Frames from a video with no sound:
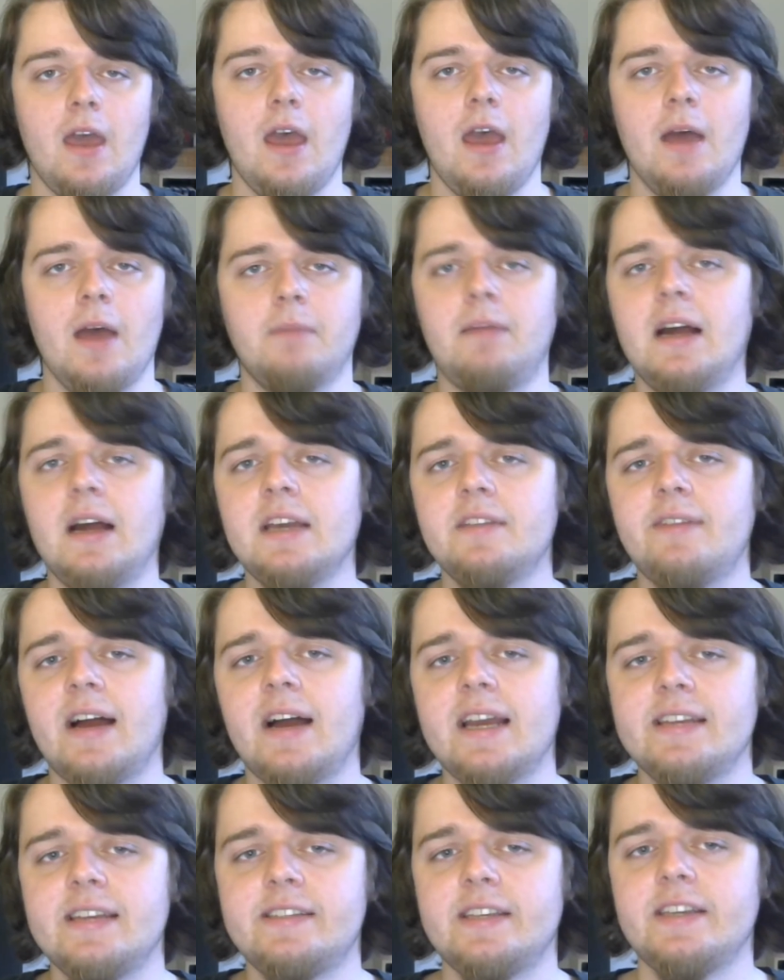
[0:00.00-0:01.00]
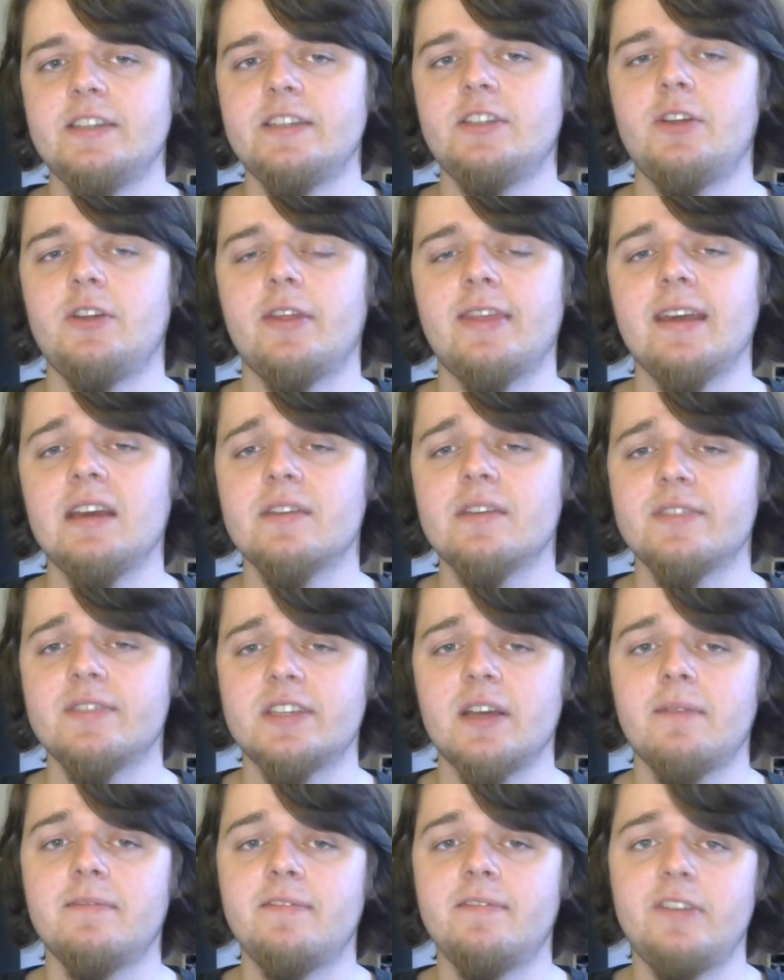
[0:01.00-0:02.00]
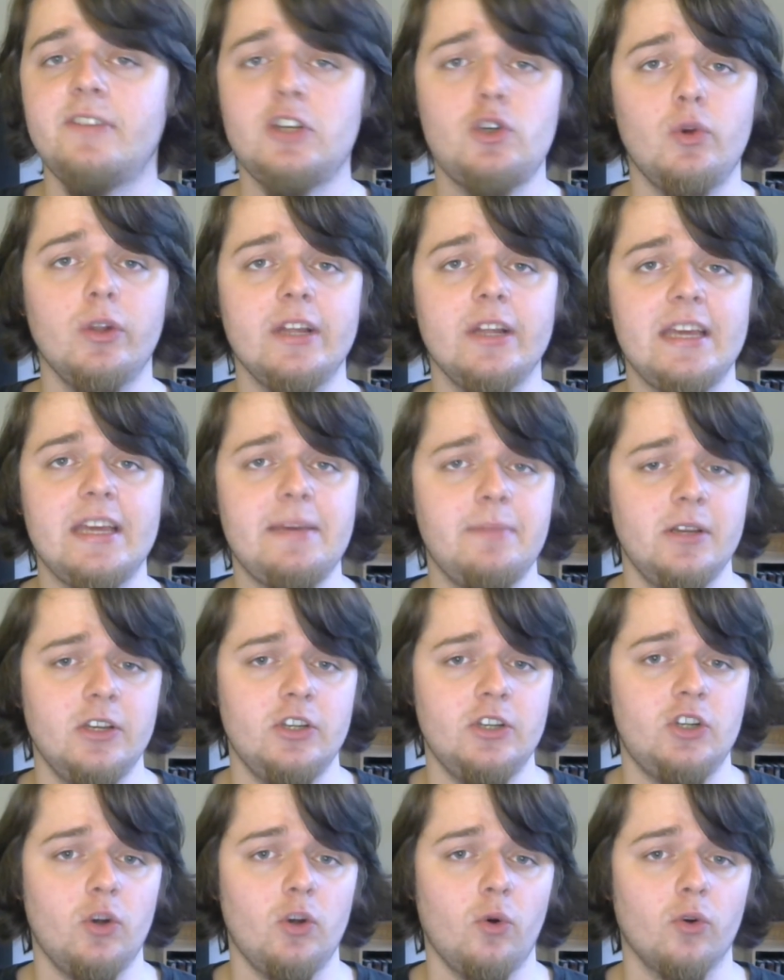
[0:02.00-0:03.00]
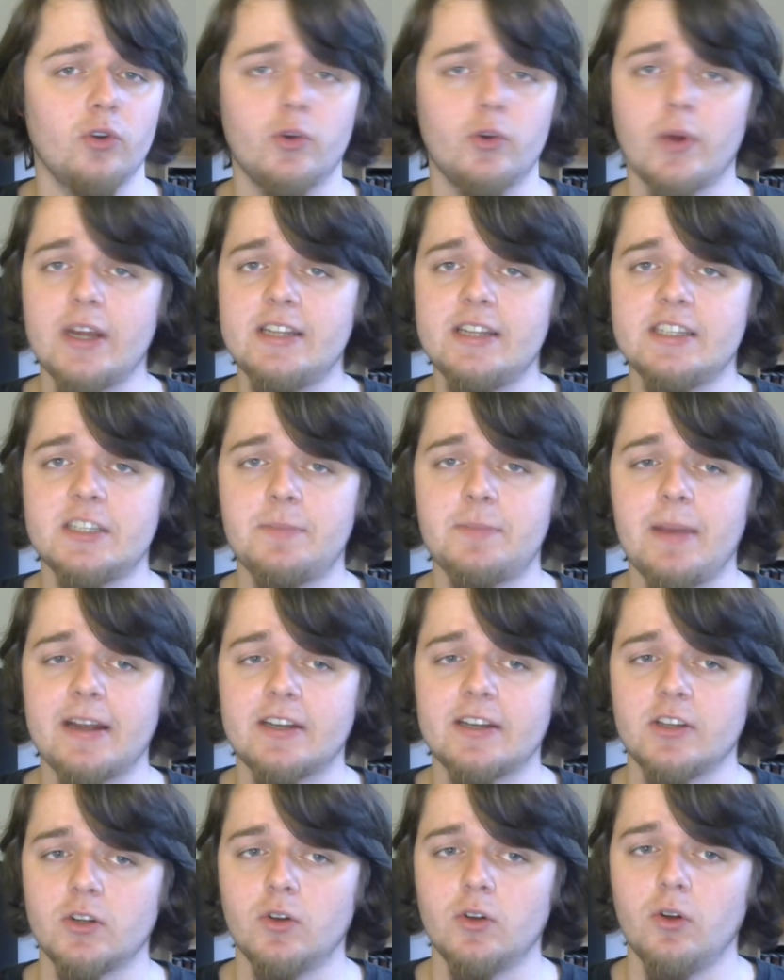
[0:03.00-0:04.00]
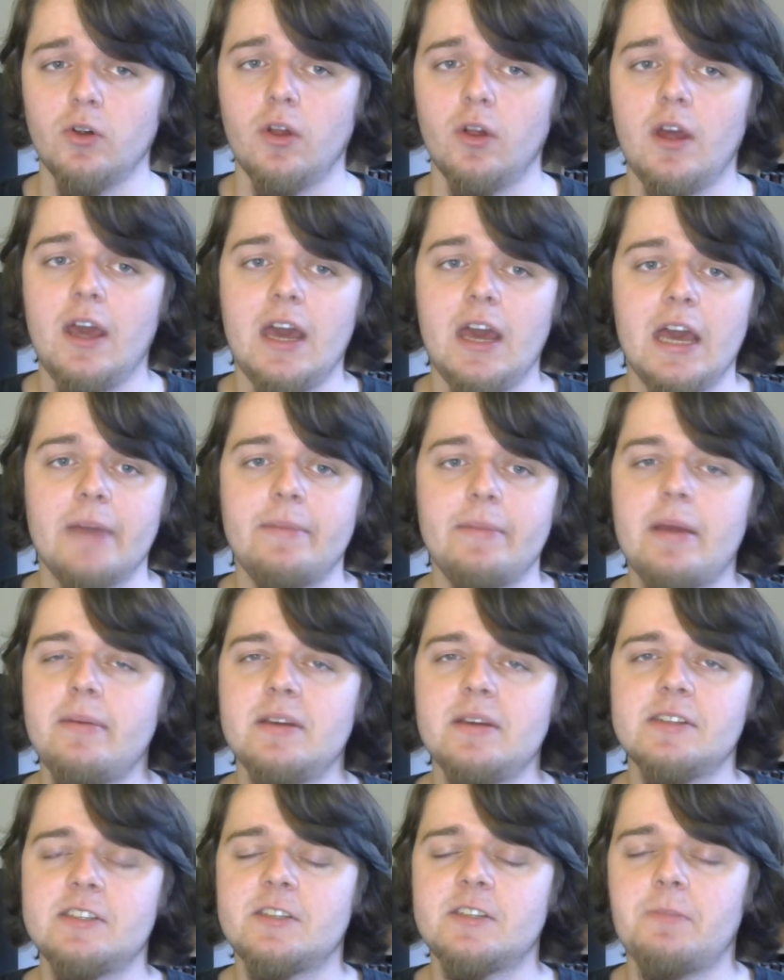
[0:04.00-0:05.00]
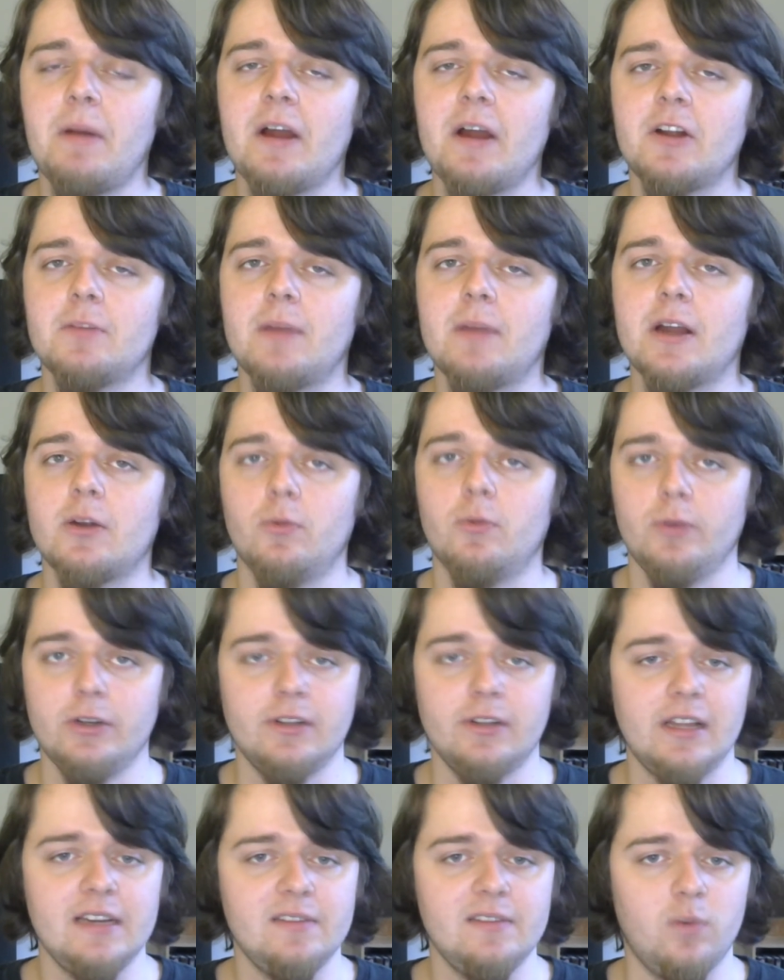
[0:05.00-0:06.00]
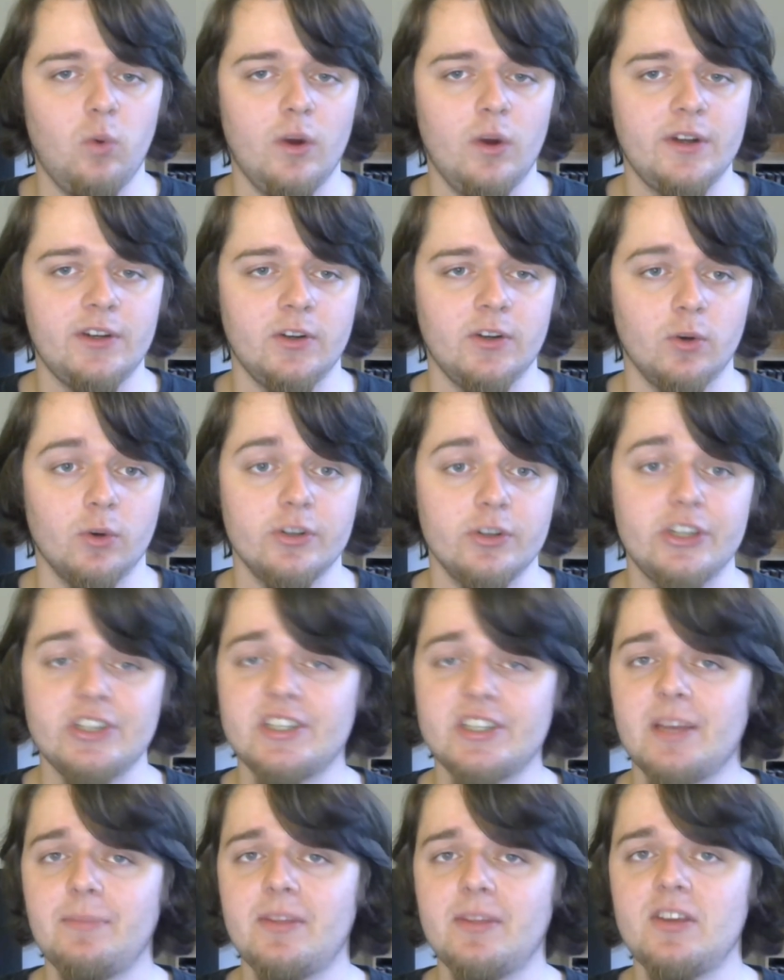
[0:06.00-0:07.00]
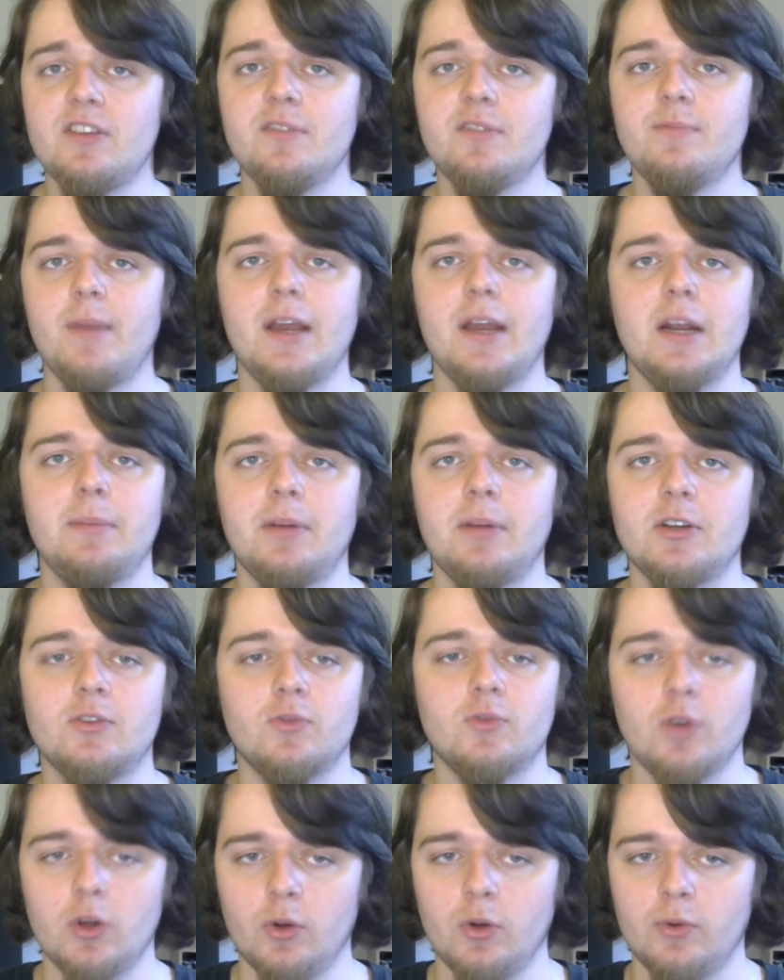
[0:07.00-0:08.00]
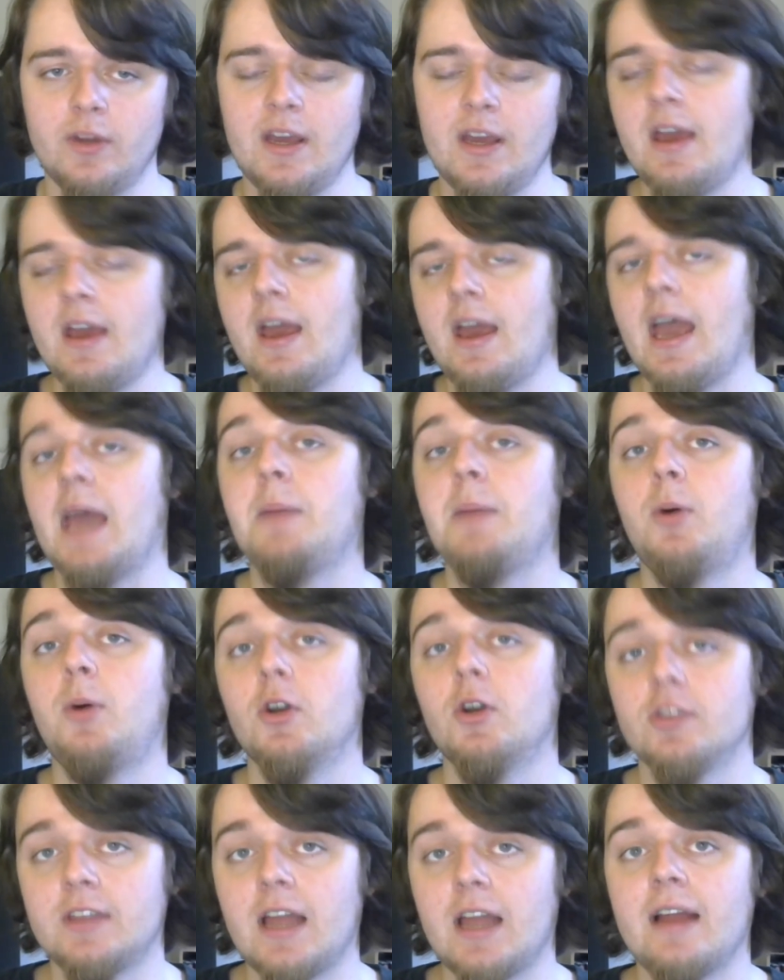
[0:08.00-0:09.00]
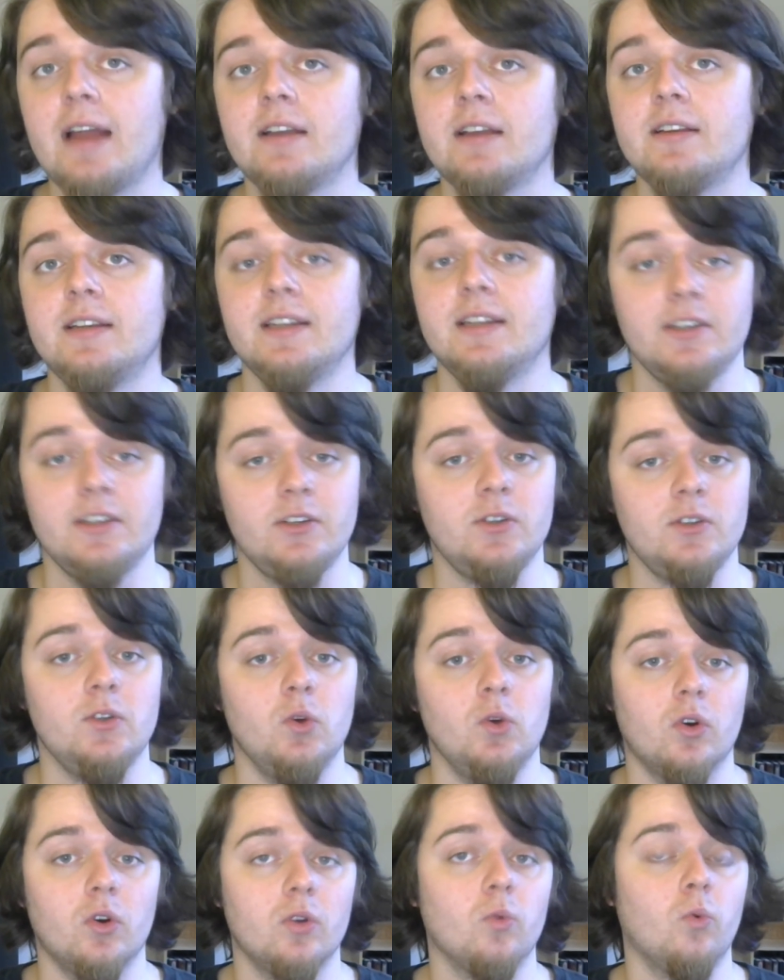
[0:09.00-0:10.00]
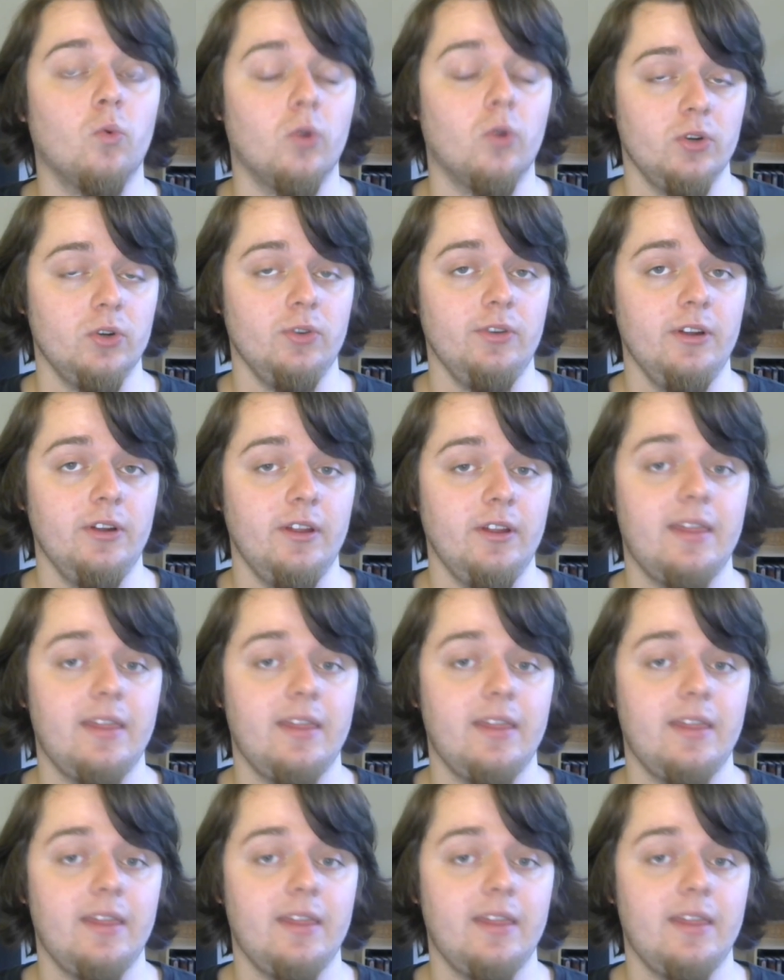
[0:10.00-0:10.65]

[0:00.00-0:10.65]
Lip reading: My advice is to think of some visual image or great spectacle, maybe inspired by a real-life wonder or just something you've made up on your own, and put that in your world.